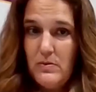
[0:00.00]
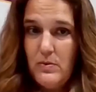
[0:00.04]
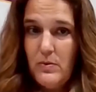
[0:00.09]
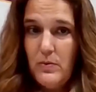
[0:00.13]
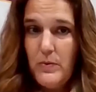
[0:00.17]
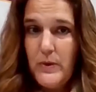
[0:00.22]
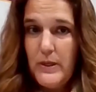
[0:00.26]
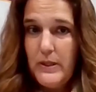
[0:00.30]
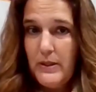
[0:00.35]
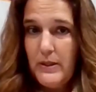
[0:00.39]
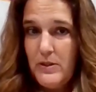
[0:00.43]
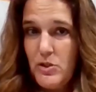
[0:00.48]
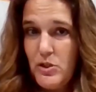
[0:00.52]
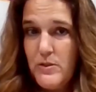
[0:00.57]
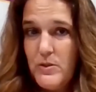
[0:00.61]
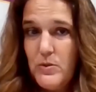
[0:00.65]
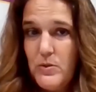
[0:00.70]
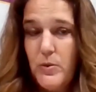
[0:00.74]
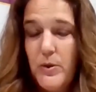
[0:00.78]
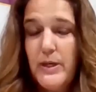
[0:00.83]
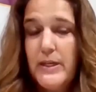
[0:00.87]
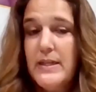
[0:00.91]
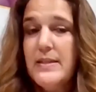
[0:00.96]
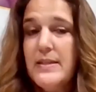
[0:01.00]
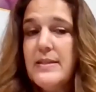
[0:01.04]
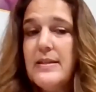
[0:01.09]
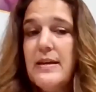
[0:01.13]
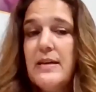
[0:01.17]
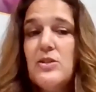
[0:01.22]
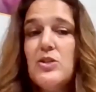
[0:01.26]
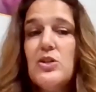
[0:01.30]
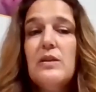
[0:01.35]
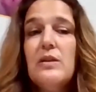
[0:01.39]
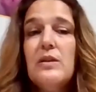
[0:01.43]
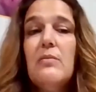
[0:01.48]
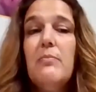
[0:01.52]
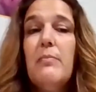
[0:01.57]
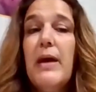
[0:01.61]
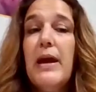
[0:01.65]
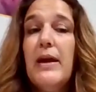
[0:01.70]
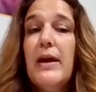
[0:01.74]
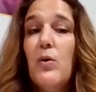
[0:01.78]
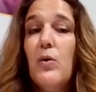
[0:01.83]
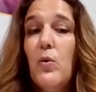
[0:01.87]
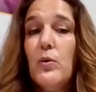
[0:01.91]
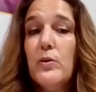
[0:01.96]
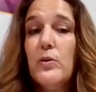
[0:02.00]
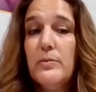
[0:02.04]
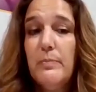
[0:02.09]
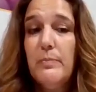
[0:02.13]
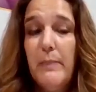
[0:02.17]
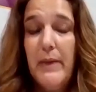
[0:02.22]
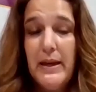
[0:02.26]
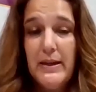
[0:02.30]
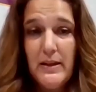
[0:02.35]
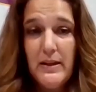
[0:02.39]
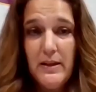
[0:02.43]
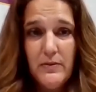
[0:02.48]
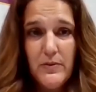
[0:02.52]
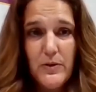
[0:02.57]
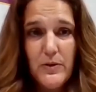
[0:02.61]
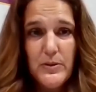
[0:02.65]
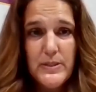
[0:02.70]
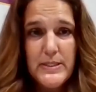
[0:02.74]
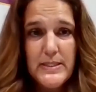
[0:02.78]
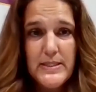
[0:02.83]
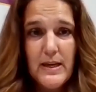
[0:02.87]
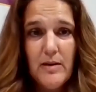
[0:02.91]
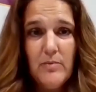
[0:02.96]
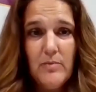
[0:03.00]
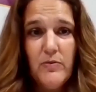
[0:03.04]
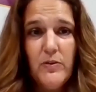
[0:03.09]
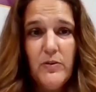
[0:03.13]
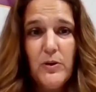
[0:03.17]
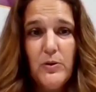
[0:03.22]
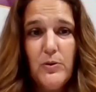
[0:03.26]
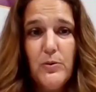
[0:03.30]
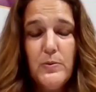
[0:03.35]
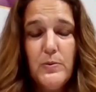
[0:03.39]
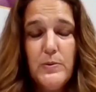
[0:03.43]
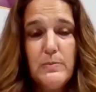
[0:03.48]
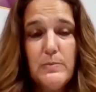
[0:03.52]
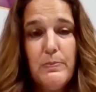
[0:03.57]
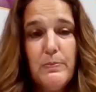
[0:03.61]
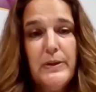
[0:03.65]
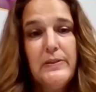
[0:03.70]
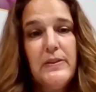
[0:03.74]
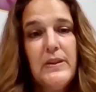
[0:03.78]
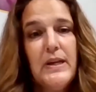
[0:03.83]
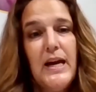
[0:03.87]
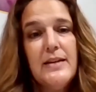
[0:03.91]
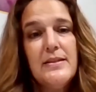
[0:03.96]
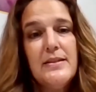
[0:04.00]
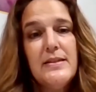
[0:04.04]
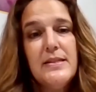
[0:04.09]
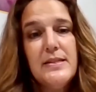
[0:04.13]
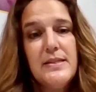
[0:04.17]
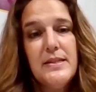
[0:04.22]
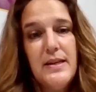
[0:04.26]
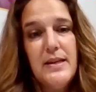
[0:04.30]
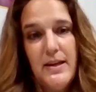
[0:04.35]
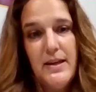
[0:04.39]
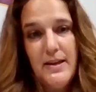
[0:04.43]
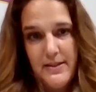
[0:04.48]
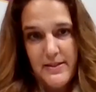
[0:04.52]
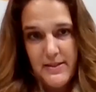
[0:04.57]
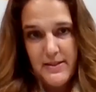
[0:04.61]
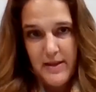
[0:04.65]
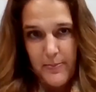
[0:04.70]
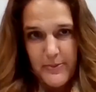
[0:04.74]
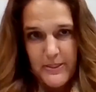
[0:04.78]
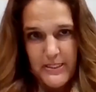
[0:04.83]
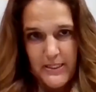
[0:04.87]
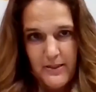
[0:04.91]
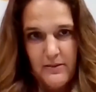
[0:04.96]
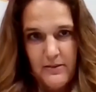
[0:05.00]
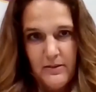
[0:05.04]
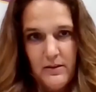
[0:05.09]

religious organization that may hold many of your same views, but that's accepting.